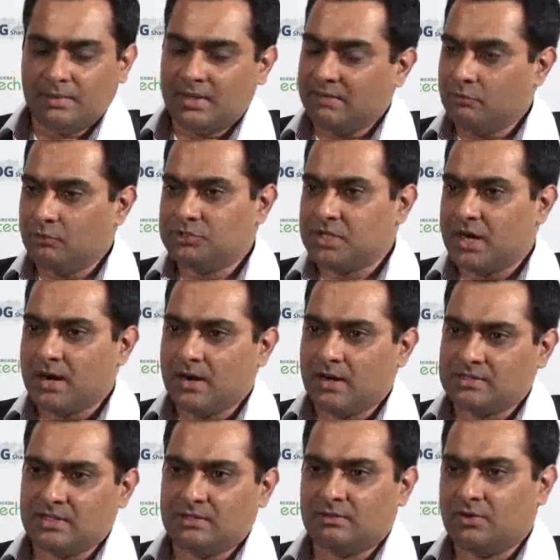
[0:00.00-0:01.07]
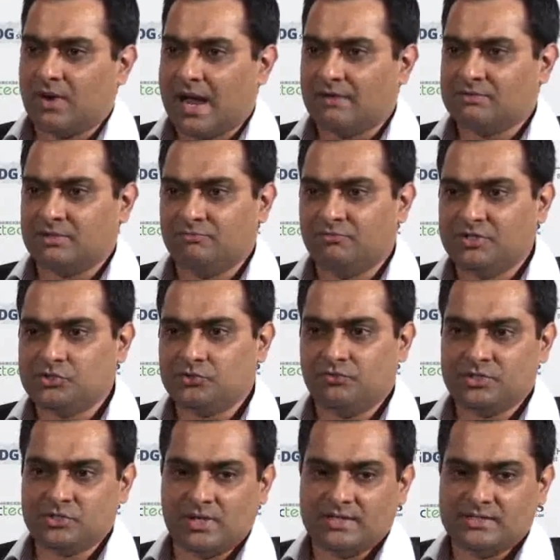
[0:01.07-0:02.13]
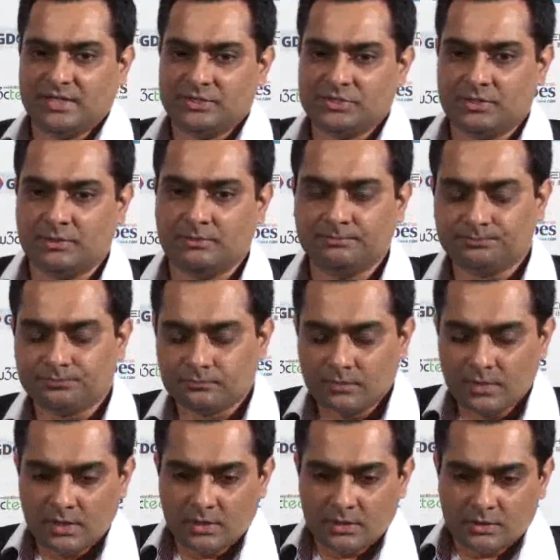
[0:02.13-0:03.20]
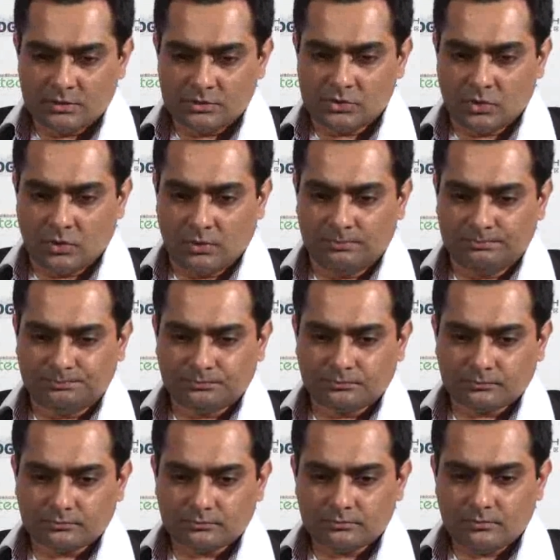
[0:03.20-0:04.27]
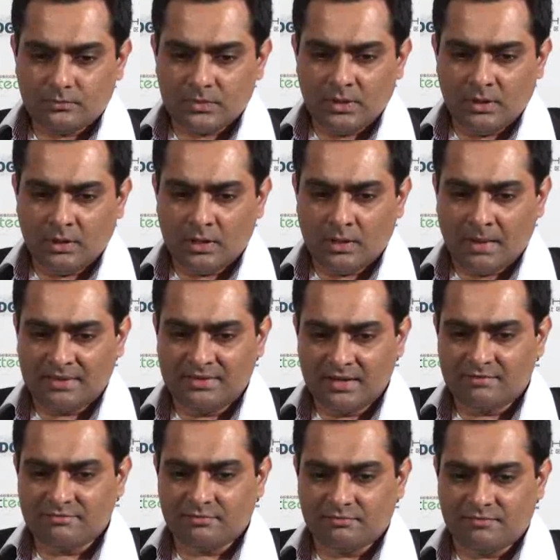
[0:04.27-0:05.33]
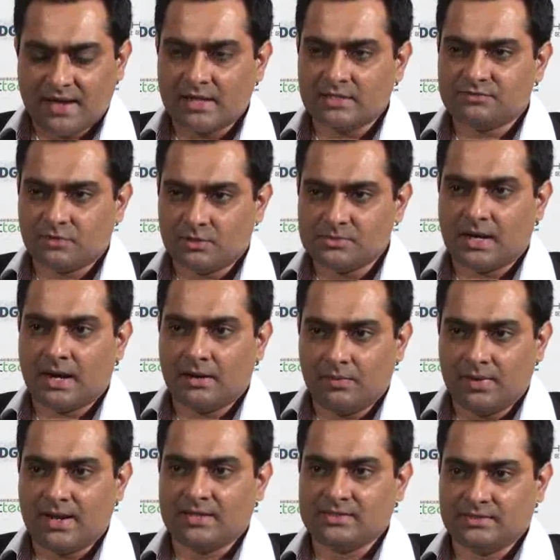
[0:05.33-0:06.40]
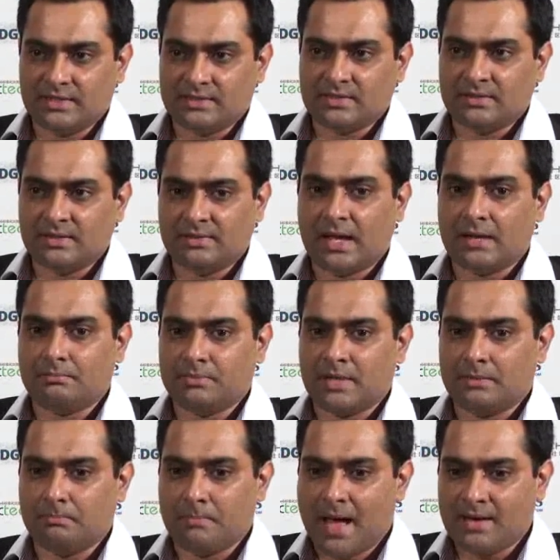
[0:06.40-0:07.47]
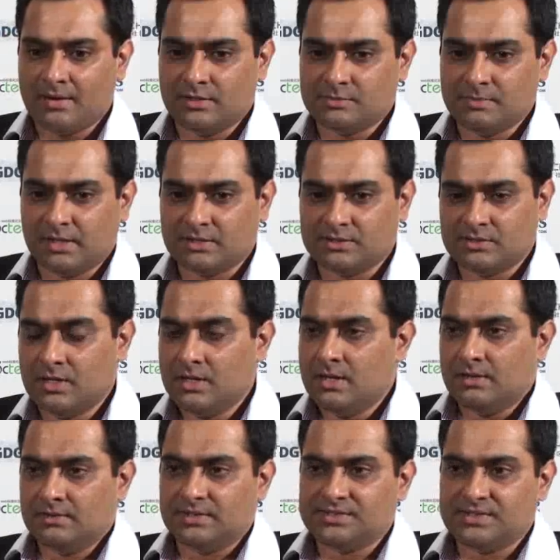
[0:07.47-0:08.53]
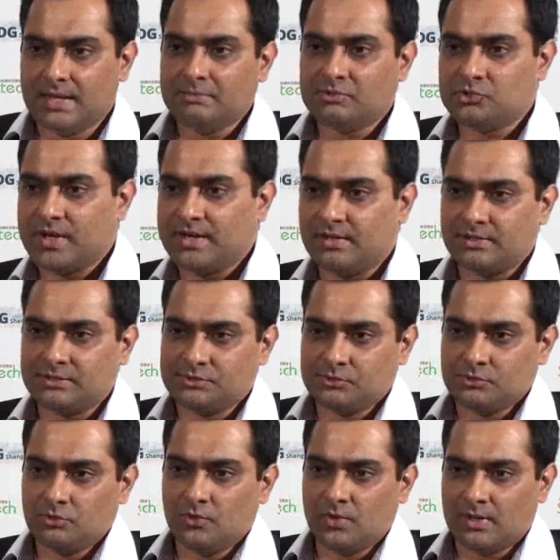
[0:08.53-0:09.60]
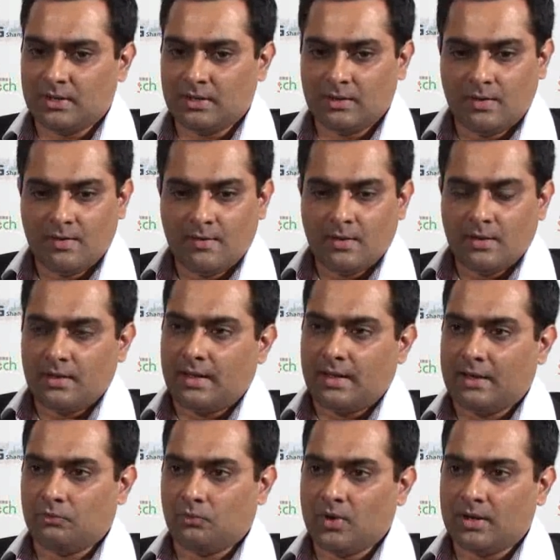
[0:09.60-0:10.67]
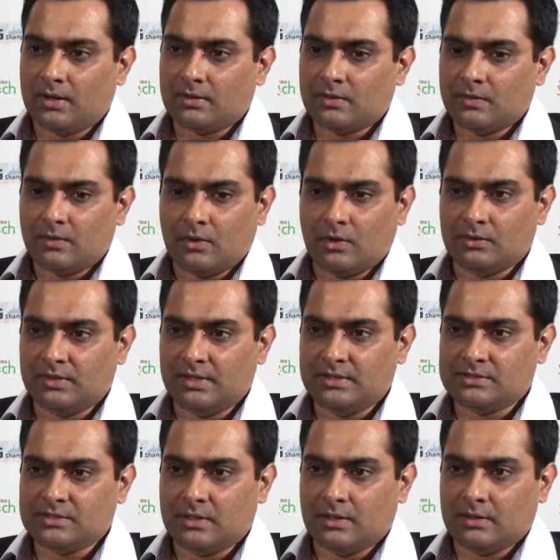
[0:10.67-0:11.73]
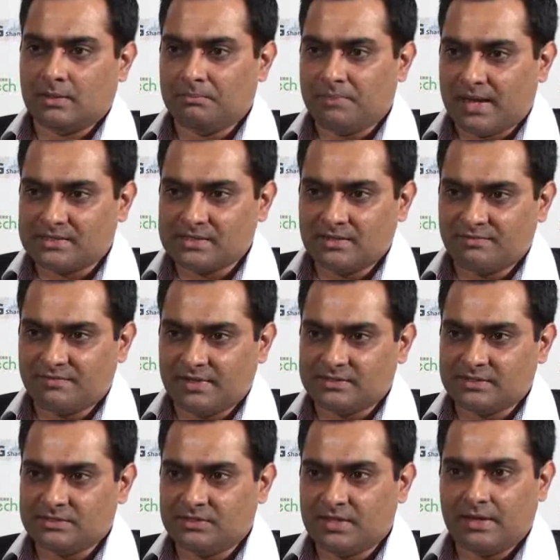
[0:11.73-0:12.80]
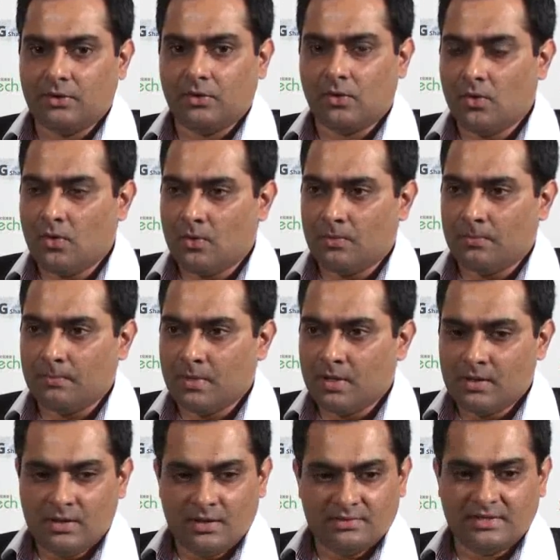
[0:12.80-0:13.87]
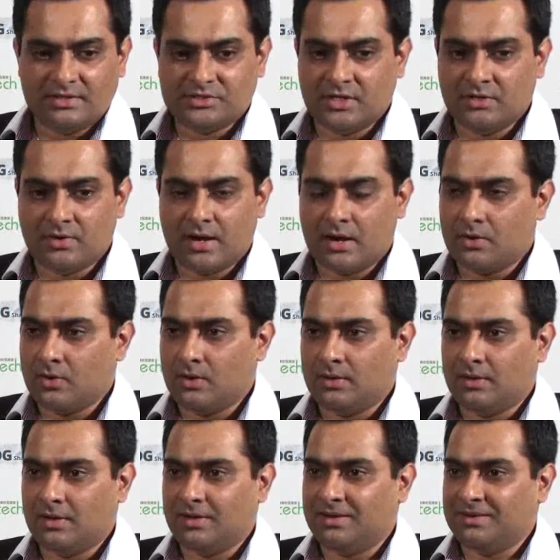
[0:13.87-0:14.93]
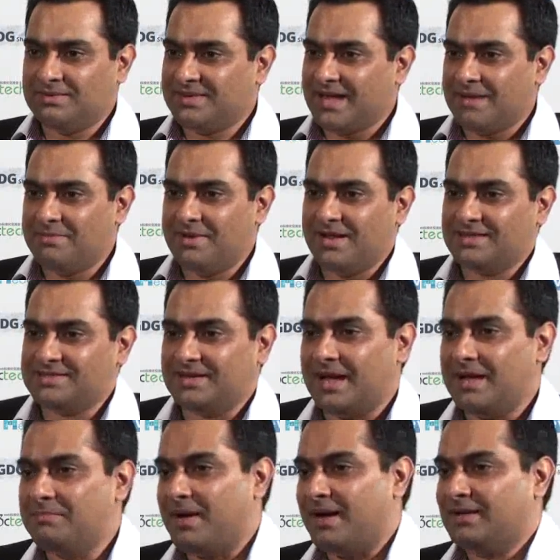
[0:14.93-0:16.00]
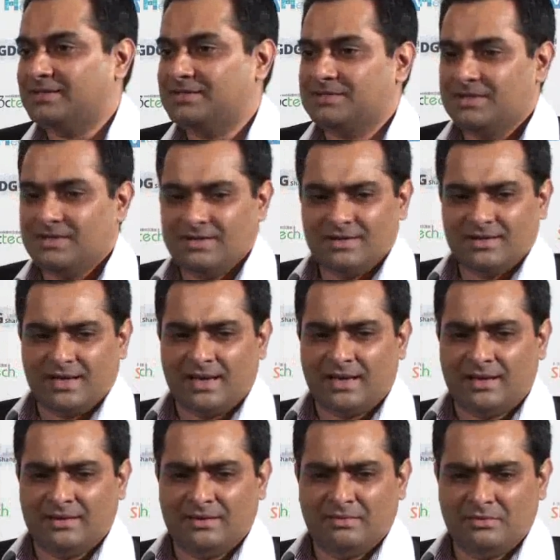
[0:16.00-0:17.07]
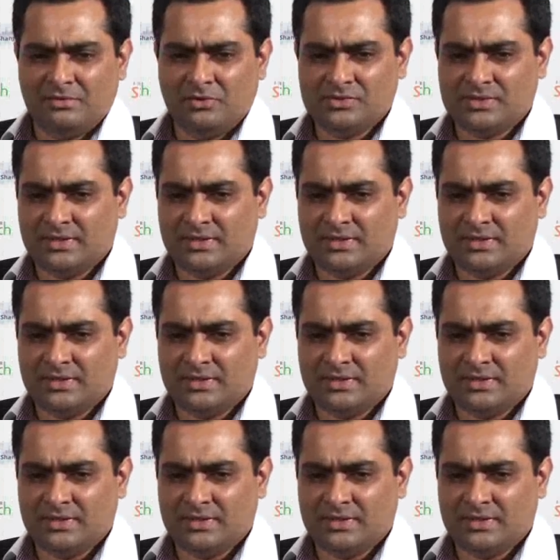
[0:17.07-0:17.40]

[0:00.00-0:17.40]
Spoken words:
They give you charts and graphs and visualization. So I think finance firms are realizing that matters, because the same traders who are at work on these complex interfaces, they go home, their children are on tablets and iPads and